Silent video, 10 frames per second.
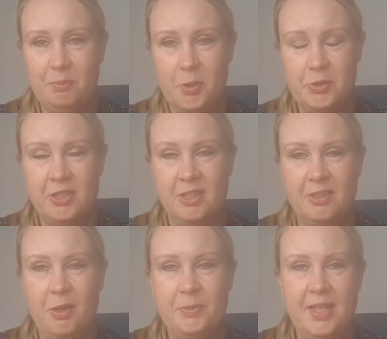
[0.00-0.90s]
posted
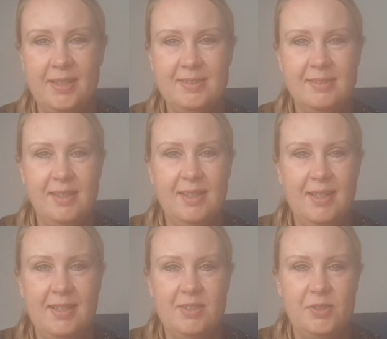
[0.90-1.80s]
an update.
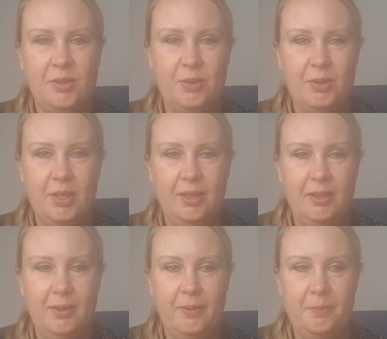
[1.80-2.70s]
So
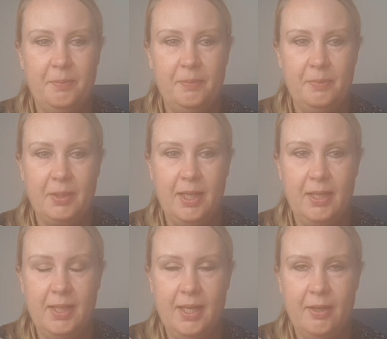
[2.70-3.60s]

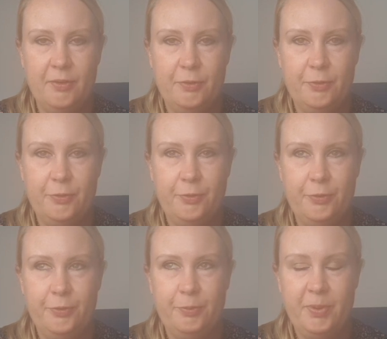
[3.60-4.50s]
I have
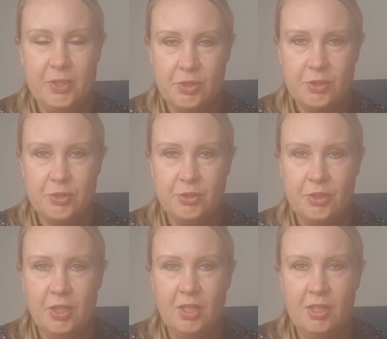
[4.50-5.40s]

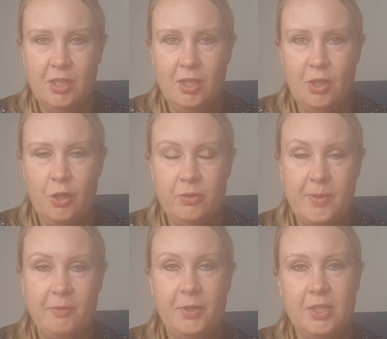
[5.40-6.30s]
pictures of
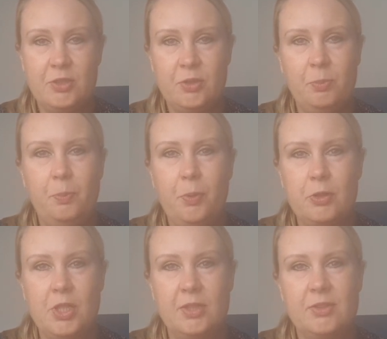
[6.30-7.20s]
my finished
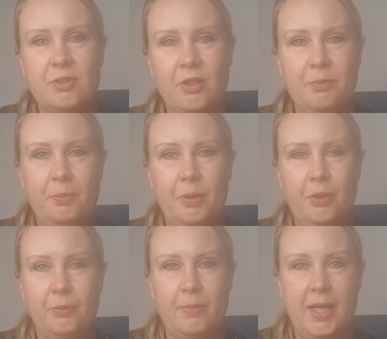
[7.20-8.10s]
projects up
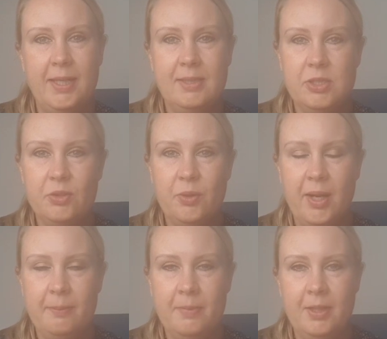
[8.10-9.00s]
on my
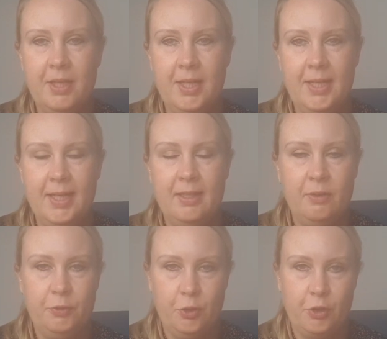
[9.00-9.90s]
Instagram. And
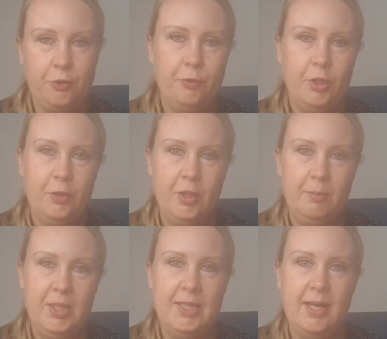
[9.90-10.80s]
if you're not
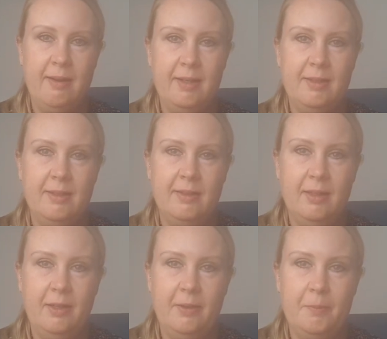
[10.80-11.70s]
following me there, then
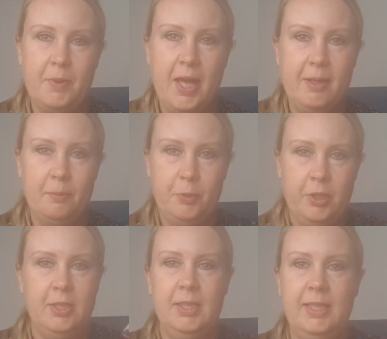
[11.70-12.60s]
I am
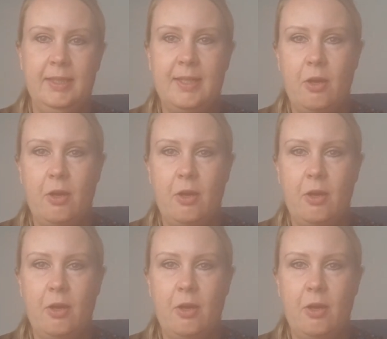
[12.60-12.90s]
putting the link